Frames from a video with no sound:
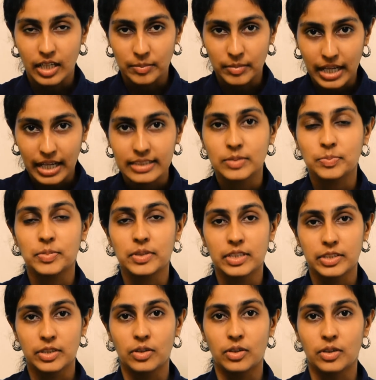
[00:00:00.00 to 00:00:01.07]
as
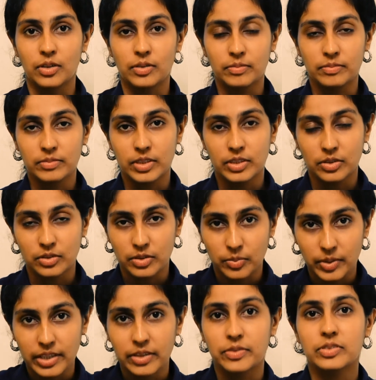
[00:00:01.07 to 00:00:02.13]
per your,
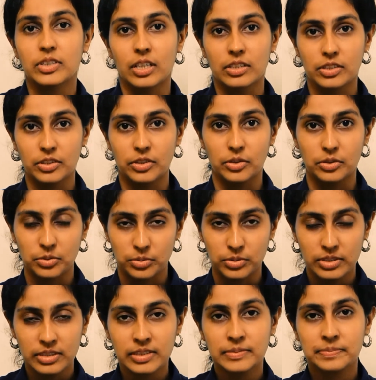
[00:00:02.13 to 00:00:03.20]
the way you've structured your
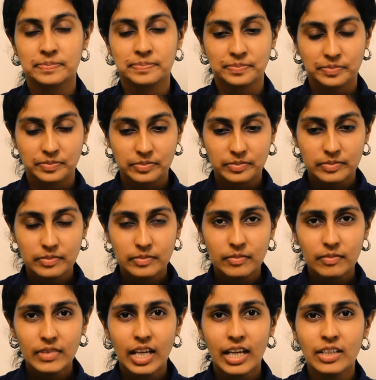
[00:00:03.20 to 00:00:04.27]
tools,
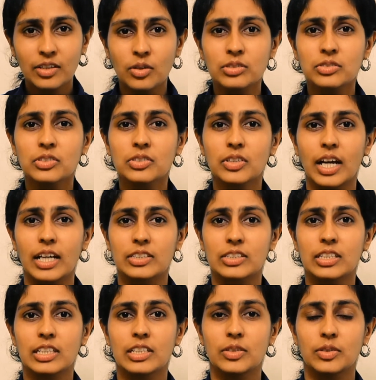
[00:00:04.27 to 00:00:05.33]
and also to
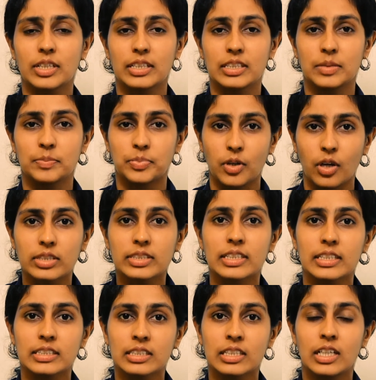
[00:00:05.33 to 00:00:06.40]
actually look at the
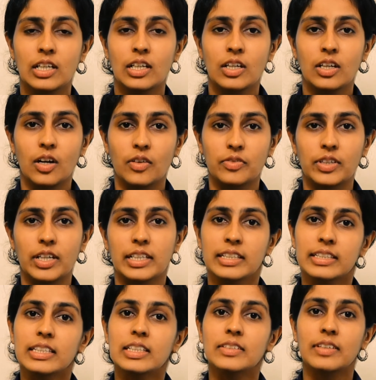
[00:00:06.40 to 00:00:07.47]
process of
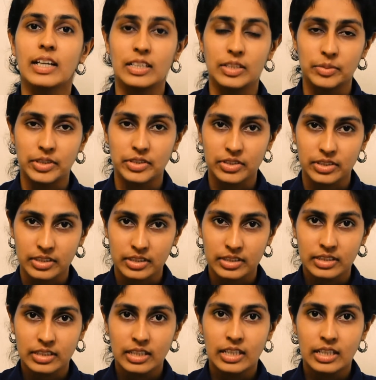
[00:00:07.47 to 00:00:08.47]
running the evaluation.